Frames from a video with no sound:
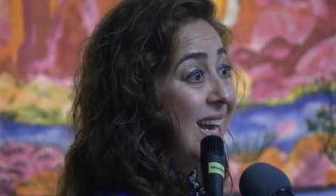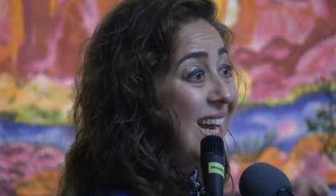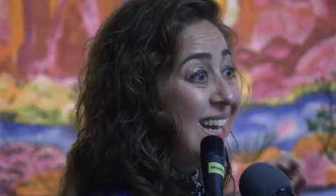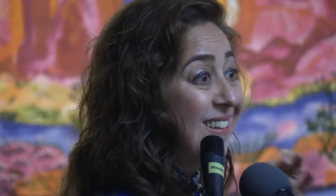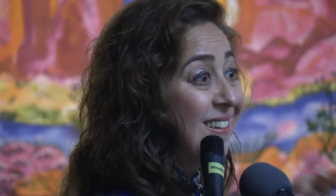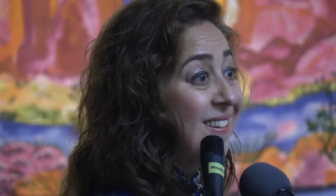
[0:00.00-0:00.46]

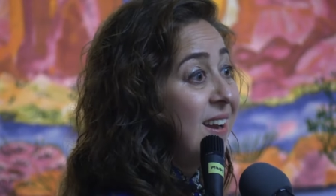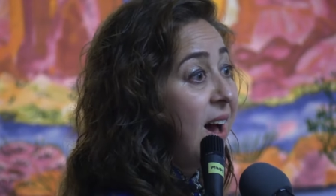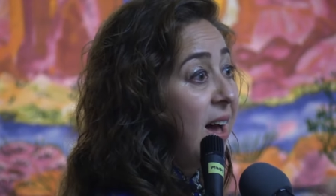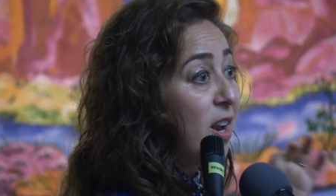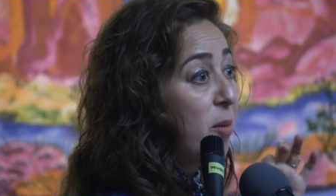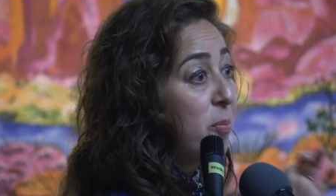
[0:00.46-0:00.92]
It's
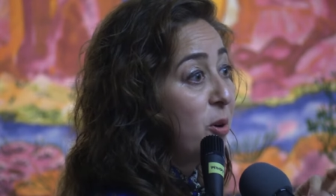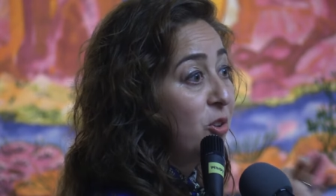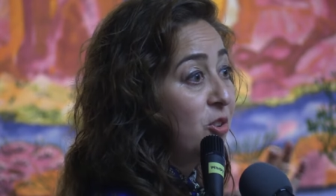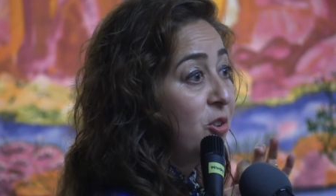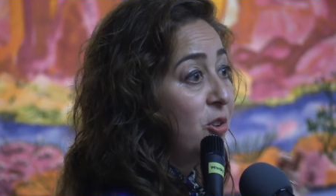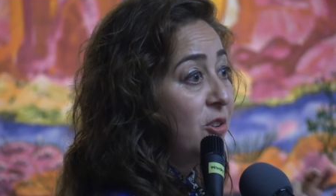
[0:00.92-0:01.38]
not a
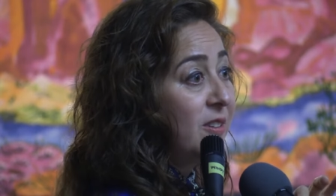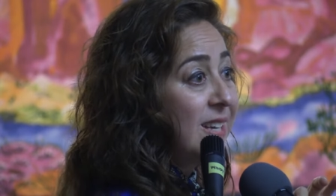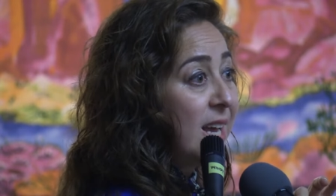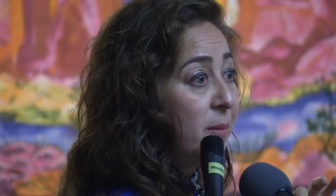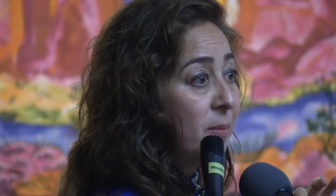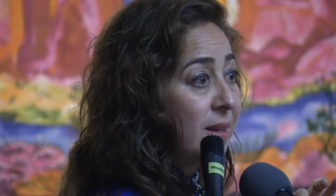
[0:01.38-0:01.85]
personal
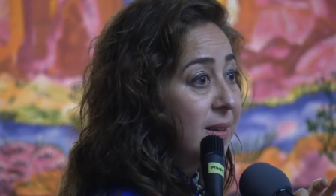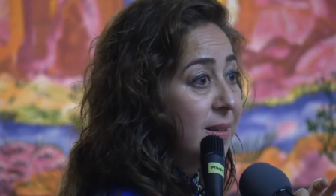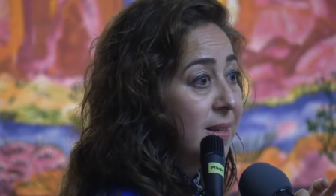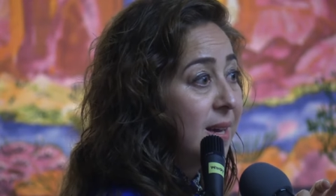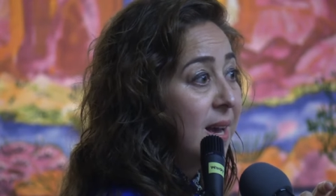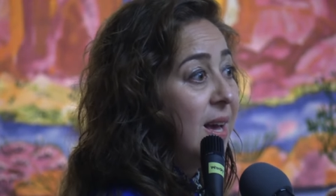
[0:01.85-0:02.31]
statement.